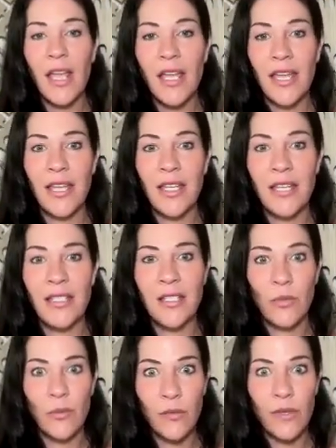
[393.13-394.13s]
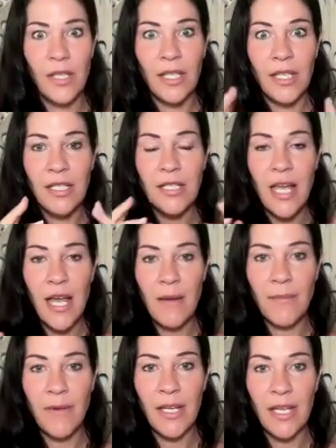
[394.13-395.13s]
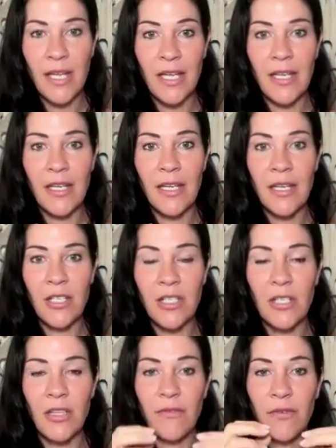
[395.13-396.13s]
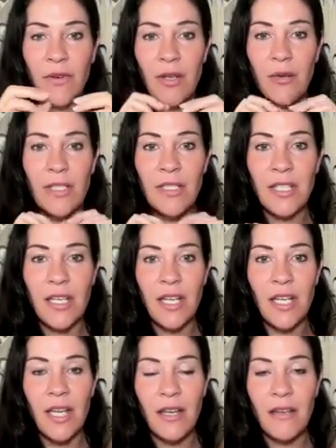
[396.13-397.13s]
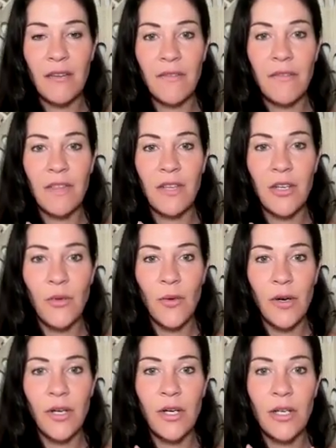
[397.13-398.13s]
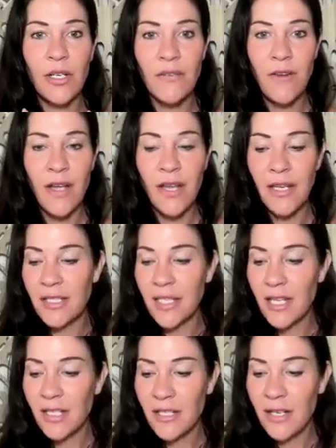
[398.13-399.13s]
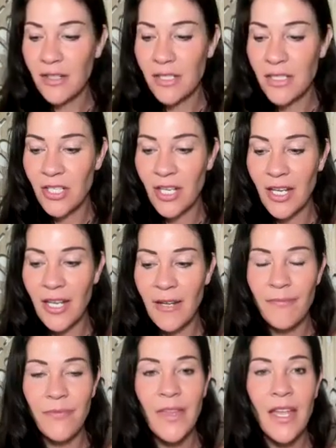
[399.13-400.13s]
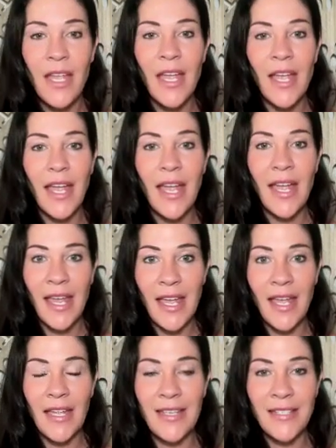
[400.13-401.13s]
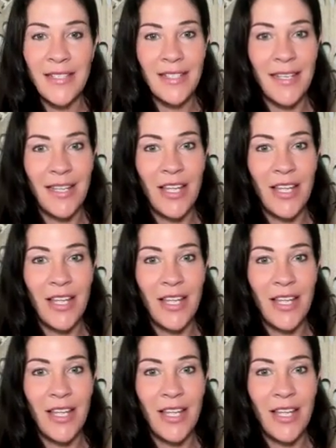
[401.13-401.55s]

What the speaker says: is really tapping into the frequency of your divine technology and